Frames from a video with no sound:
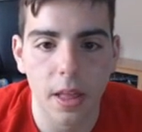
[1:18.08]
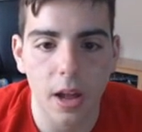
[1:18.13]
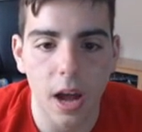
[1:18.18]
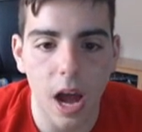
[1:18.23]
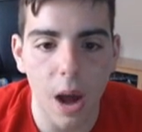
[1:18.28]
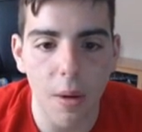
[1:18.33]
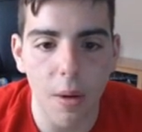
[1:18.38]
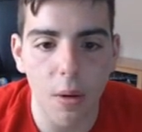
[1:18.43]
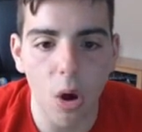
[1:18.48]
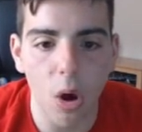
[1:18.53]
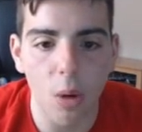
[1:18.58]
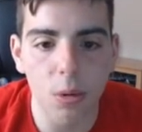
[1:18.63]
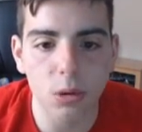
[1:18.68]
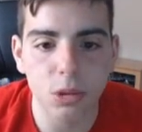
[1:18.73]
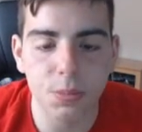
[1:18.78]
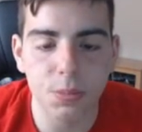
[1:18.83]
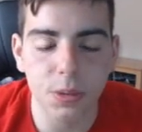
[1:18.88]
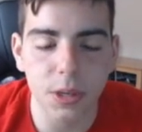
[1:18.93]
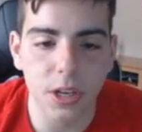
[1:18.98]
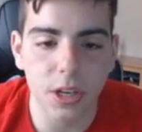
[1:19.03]
I will
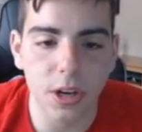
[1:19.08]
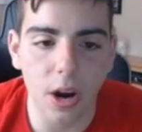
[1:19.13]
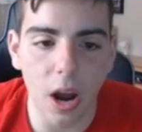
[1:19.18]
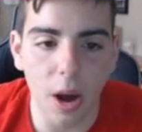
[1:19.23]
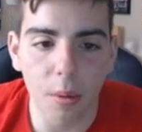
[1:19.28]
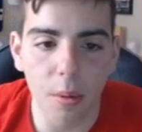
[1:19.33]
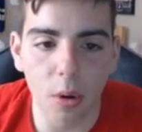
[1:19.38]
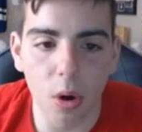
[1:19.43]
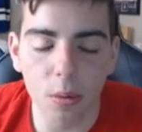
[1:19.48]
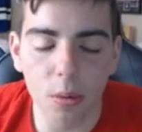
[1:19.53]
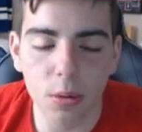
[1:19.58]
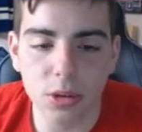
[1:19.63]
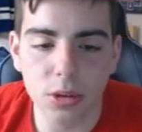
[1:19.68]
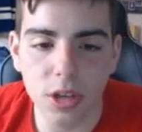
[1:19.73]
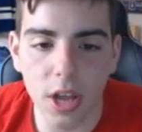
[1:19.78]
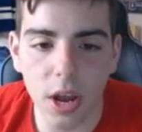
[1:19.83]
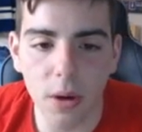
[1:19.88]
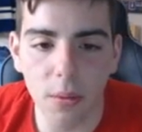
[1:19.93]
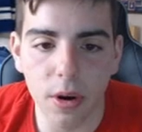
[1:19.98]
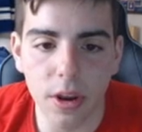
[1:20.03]
almost be here I will almost
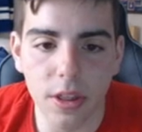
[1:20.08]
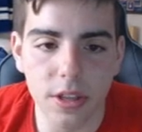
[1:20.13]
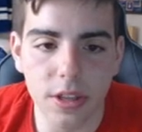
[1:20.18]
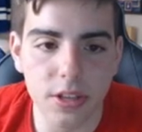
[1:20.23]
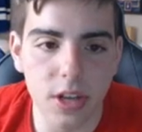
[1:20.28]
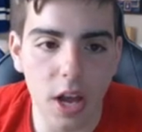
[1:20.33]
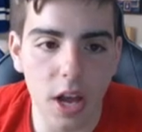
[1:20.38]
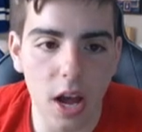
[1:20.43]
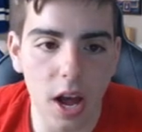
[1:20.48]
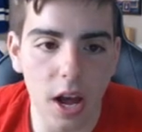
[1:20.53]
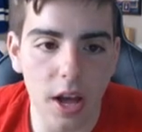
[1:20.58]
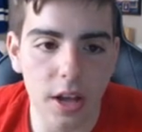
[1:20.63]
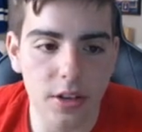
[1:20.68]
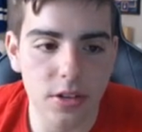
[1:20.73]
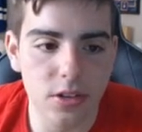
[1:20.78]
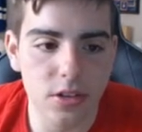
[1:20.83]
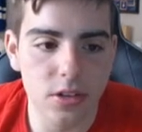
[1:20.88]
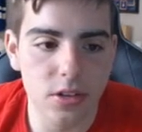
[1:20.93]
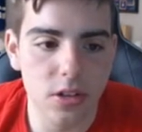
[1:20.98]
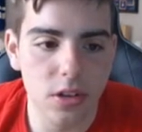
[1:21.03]
get one of these
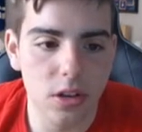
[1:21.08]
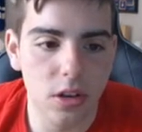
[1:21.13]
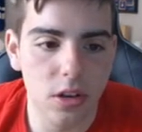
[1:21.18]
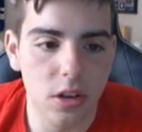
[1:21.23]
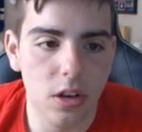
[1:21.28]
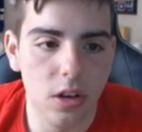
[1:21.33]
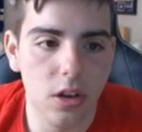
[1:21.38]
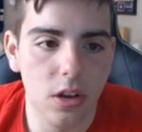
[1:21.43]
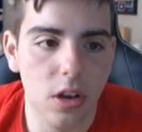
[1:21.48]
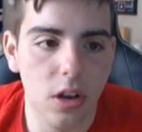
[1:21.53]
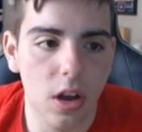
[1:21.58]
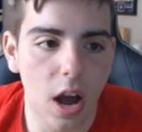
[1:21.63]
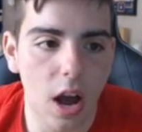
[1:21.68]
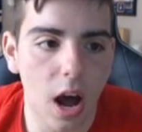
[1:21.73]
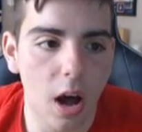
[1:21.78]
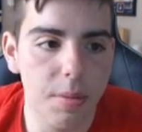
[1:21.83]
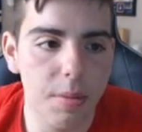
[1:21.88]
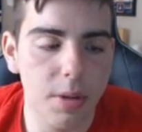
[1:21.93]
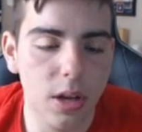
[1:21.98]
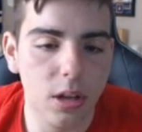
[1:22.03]
guys
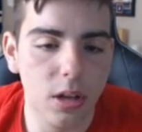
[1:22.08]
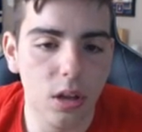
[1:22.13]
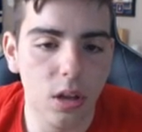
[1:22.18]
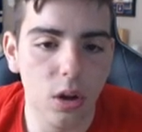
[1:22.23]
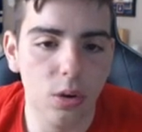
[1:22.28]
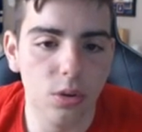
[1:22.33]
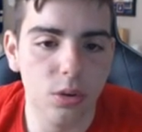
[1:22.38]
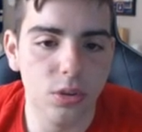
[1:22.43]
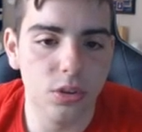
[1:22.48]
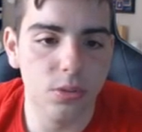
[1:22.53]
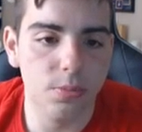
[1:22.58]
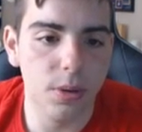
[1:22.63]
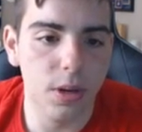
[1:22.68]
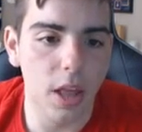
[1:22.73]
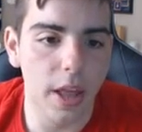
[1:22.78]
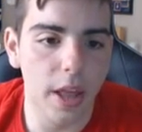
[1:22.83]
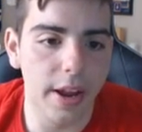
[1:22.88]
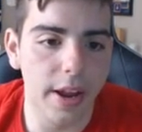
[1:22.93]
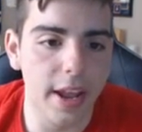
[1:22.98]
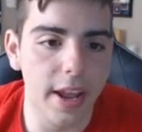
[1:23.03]
I'll be close but
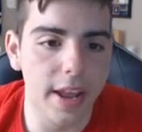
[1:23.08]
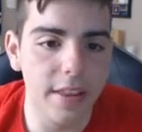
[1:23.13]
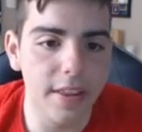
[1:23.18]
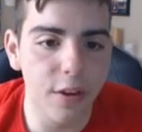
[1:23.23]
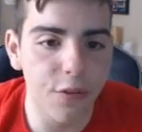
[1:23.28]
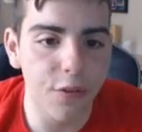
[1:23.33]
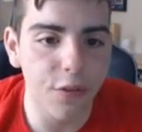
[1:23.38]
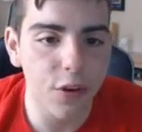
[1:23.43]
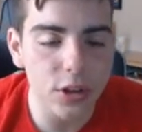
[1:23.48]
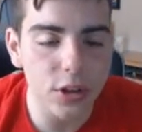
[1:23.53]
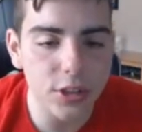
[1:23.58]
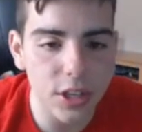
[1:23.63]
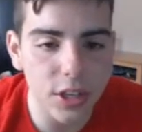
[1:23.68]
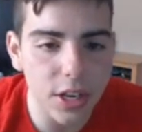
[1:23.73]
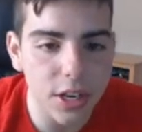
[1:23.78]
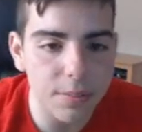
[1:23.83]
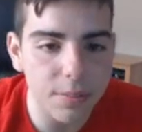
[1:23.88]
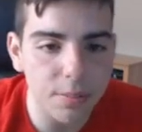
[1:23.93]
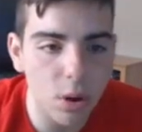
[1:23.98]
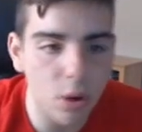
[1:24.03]
like in the first
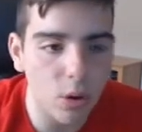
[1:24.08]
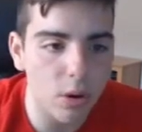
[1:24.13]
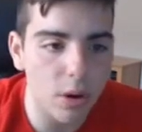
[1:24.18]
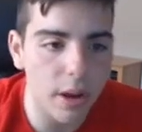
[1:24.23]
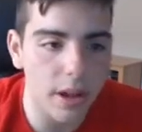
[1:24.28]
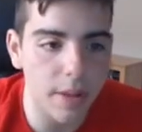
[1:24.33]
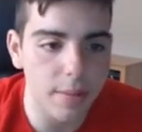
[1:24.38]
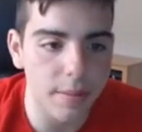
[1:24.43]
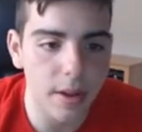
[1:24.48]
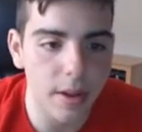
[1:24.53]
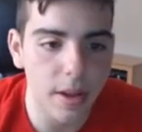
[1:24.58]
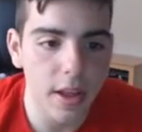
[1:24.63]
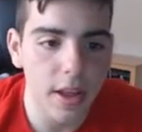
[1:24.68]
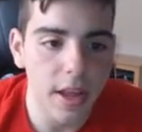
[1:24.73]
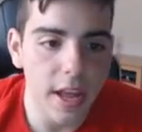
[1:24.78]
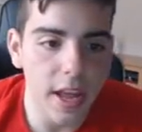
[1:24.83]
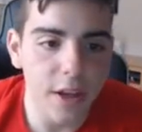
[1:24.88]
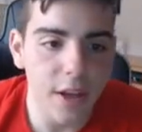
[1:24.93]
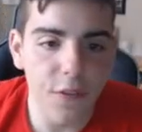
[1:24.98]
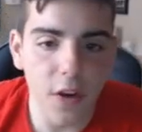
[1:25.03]
inning program
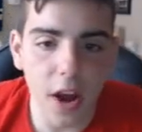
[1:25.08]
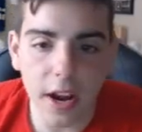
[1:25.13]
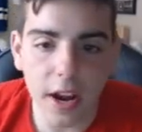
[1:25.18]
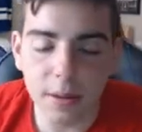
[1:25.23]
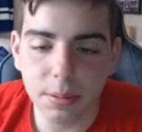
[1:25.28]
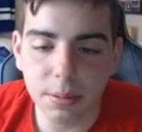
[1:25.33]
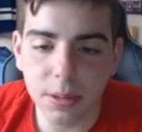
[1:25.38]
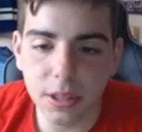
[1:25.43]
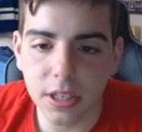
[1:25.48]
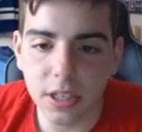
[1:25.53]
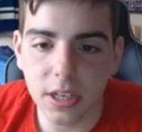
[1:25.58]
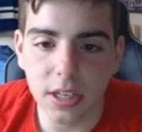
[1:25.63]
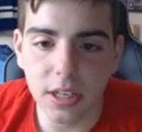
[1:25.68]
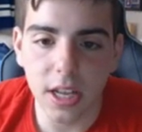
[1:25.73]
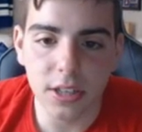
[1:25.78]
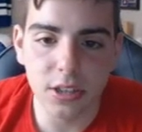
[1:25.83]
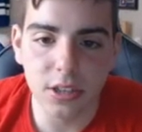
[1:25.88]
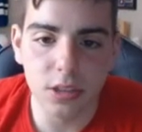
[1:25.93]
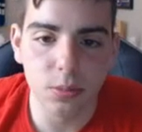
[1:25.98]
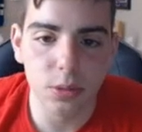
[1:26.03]
if I complete the
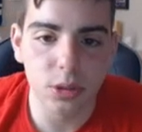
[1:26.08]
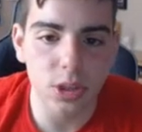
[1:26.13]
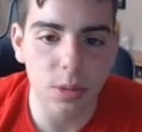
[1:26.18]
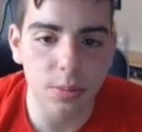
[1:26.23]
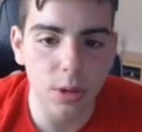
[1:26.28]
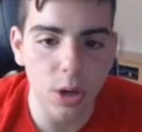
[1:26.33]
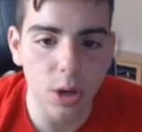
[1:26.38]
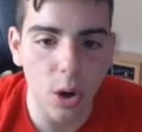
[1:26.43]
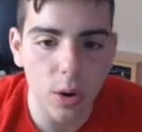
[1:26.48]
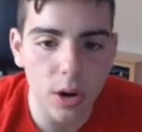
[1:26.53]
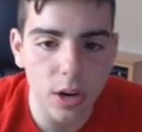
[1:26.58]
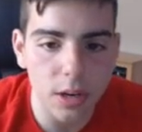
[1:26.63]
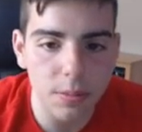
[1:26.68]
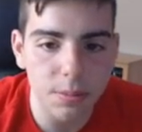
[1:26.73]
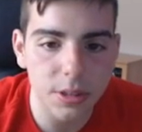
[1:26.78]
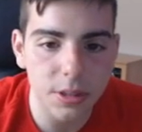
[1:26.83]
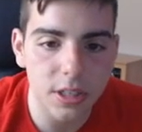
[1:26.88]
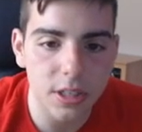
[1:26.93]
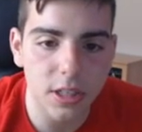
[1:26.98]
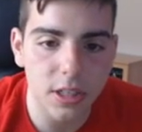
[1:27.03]
collection, which I'm going to
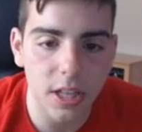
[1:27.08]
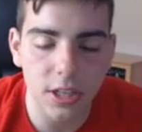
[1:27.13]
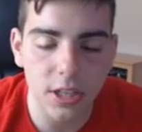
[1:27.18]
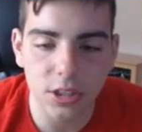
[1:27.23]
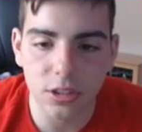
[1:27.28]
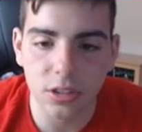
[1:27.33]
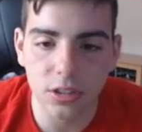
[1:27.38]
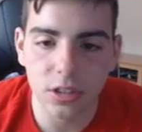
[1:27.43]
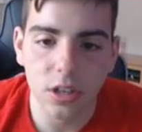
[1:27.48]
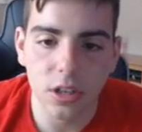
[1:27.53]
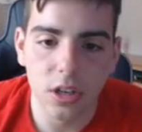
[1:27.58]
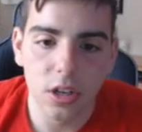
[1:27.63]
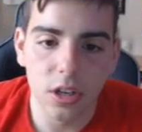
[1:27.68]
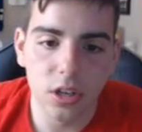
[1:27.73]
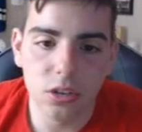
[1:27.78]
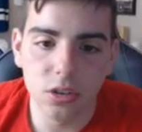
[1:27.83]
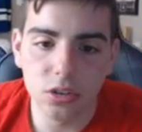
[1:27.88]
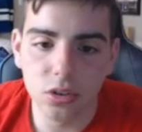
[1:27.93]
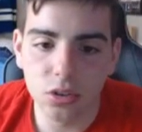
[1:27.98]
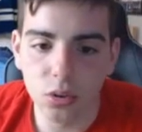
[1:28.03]
complete the collection
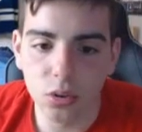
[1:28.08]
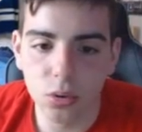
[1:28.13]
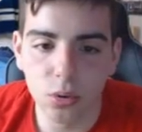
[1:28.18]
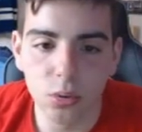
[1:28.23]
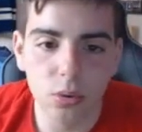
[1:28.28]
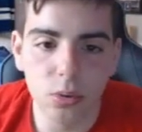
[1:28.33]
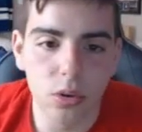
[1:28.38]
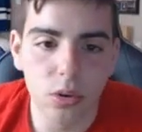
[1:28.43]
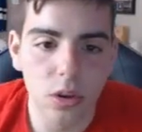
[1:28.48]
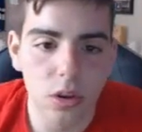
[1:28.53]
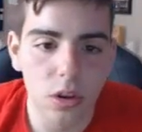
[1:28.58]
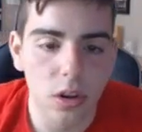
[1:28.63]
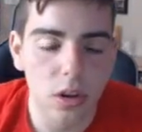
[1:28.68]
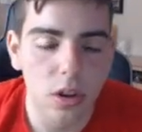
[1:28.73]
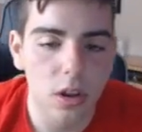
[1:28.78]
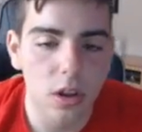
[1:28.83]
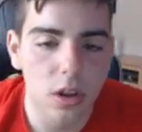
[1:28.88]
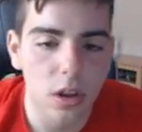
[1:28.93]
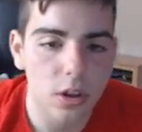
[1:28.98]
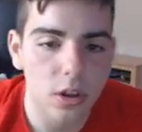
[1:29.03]
soon,
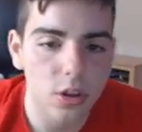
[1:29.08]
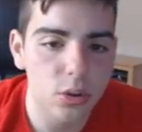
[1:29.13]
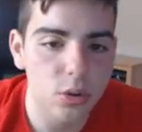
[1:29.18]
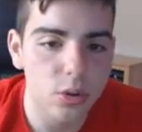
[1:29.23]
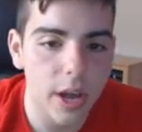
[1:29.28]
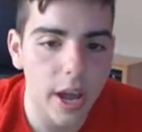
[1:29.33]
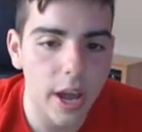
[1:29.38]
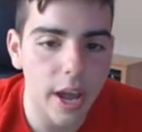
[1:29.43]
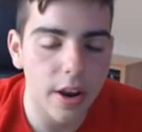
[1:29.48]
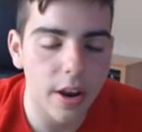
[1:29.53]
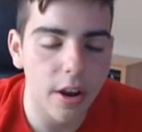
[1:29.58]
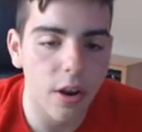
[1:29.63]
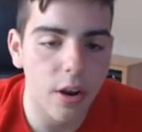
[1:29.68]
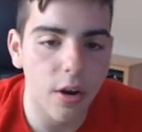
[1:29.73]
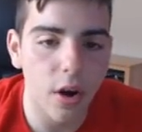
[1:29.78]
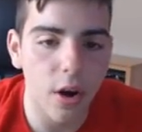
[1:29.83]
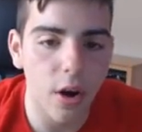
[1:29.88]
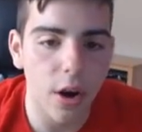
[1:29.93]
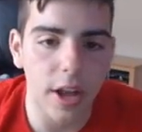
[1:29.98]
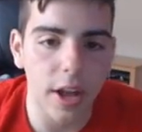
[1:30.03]
you get,
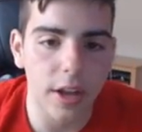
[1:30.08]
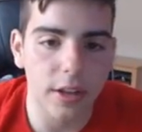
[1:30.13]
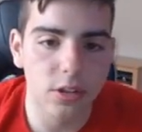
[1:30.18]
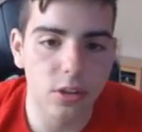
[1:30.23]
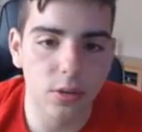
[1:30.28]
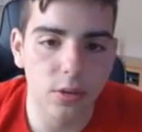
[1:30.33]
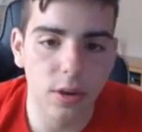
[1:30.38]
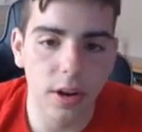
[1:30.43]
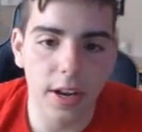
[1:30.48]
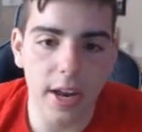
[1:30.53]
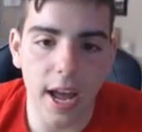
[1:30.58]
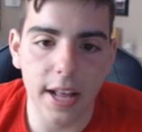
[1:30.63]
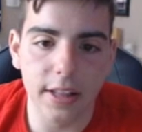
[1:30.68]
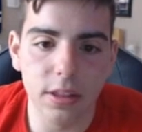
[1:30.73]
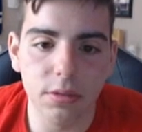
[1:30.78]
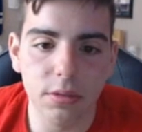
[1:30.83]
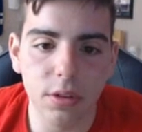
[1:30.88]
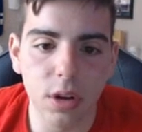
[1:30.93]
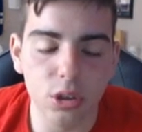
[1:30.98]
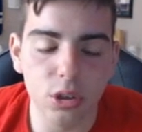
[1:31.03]
okay, so ready? At
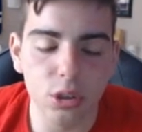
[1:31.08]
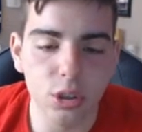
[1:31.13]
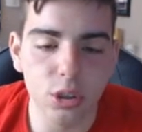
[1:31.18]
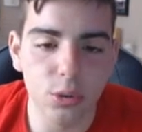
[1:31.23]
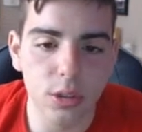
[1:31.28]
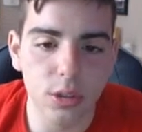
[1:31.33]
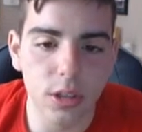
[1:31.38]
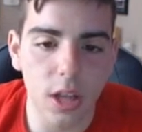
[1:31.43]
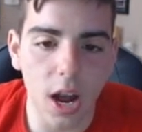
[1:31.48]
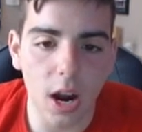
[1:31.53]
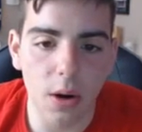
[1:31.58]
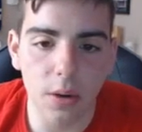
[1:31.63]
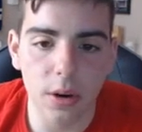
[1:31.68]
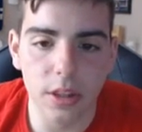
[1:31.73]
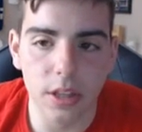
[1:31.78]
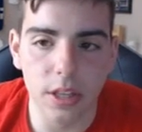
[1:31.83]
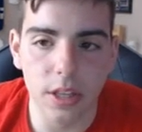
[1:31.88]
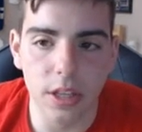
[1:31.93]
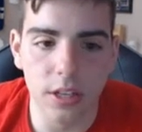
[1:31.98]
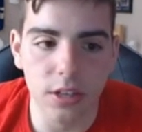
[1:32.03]
300, you unlock one of
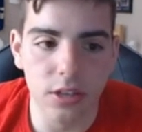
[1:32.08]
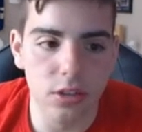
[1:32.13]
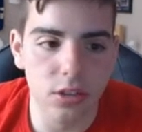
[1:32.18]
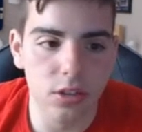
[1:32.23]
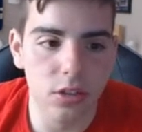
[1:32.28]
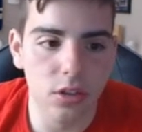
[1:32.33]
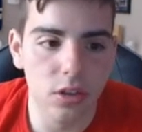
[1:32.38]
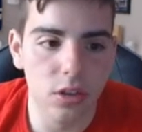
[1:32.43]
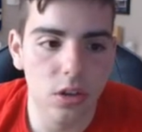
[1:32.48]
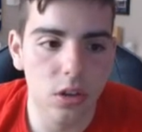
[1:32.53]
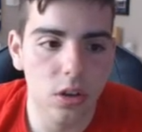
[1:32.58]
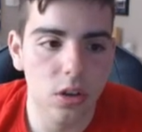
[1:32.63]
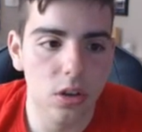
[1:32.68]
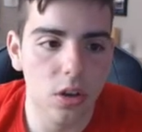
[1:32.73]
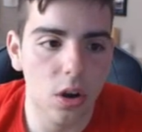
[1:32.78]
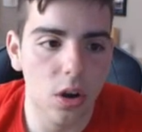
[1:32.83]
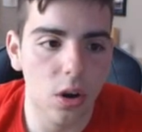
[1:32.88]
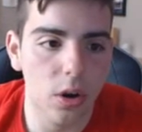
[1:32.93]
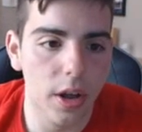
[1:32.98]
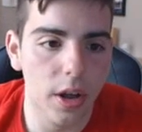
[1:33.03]
these,
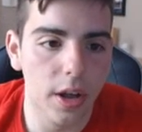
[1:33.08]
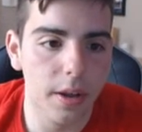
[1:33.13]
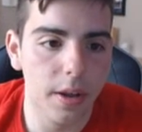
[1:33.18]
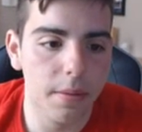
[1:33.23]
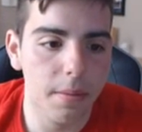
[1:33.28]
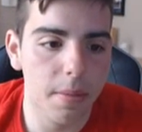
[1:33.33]
okay?